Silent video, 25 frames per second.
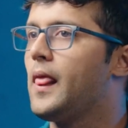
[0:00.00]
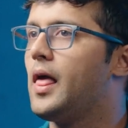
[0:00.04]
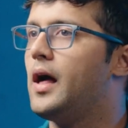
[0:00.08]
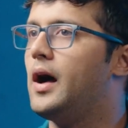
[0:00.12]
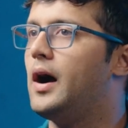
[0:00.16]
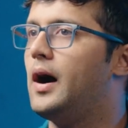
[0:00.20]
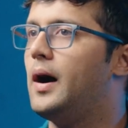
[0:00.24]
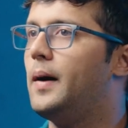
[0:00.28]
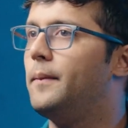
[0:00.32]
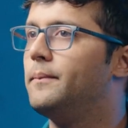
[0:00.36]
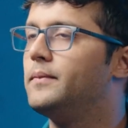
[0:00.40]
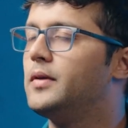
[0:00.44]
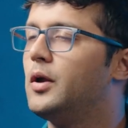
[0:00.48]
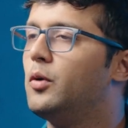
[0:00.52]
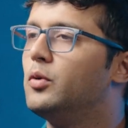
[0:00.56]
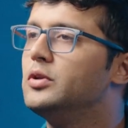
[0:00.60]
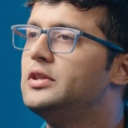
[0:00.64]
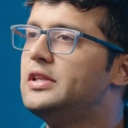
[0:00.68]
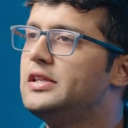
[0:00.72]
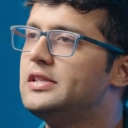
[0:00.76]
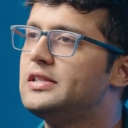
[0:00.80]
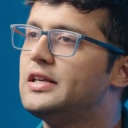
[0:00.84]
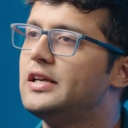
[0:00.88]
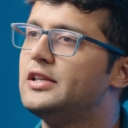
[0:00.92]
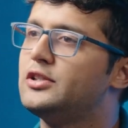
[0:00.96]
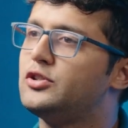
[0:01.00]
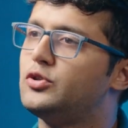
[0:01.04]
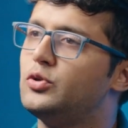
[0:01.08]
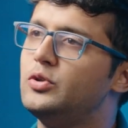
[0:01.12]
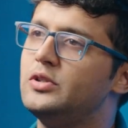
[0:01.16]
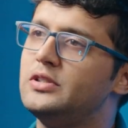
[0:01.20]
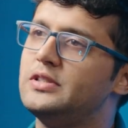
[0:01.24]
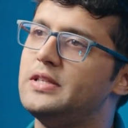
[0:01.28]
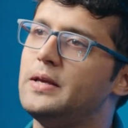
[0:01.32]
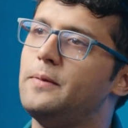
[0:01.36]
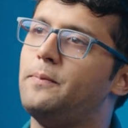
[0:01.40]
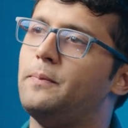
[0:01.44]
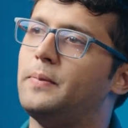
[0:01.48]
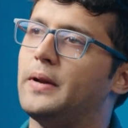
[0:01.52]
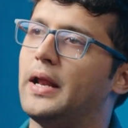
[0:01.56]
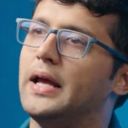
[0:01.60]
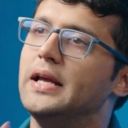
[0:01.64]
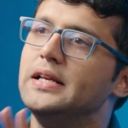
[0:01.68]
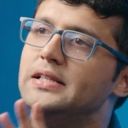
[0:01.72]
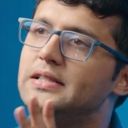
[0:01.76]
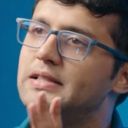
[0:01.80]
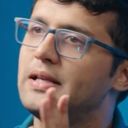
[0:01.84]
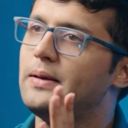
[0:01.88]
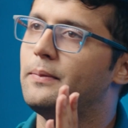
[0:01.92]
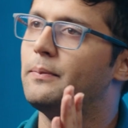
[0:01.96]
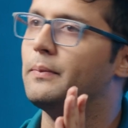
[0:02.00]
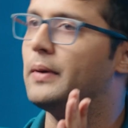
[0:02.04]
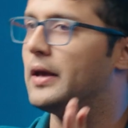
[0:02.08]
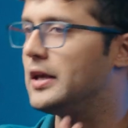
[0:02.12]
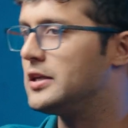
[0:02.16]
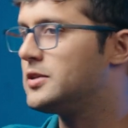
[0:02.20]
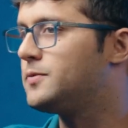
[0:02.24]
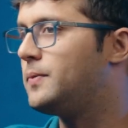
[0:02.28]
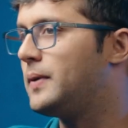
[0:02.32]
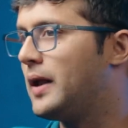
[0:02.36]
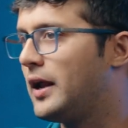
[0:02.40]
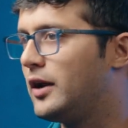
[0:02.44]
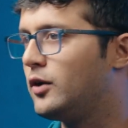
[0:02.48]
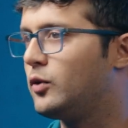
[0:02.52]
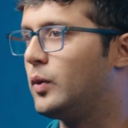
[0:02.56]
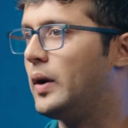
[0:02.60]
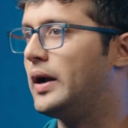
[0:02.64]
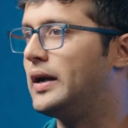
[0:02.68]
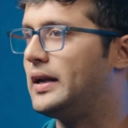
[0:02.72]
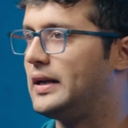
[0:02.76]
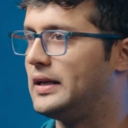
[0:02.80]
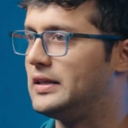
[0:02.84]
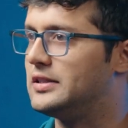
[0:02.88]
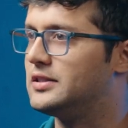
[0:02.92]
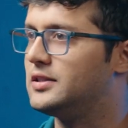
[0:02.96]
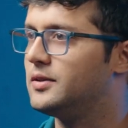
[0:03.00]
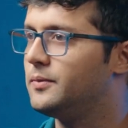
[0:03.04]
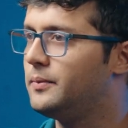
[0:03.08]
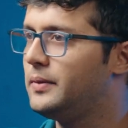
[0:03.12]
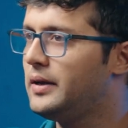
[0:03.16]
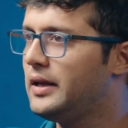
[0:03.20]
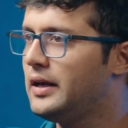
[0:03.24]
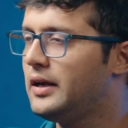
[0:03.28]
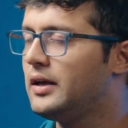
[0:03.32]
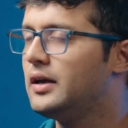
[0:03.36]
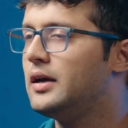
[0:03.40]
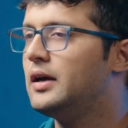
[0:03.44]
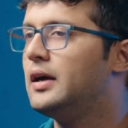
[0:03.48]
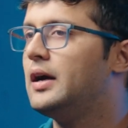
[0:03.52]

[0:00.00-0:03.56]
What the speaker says: Now, what these guys do is they price their base plan quite reasonably,